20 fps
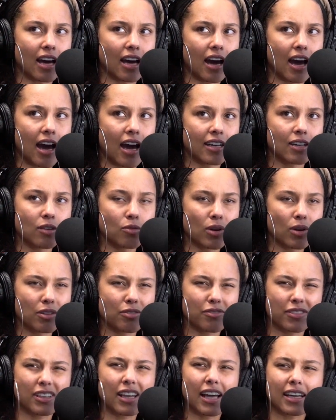I didn't
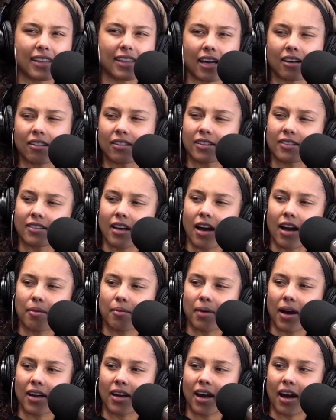want to feel like that all the
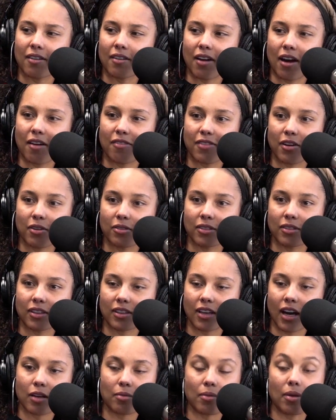time. I, I, I felt
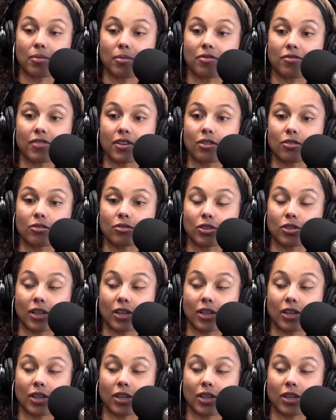it kind of made me feel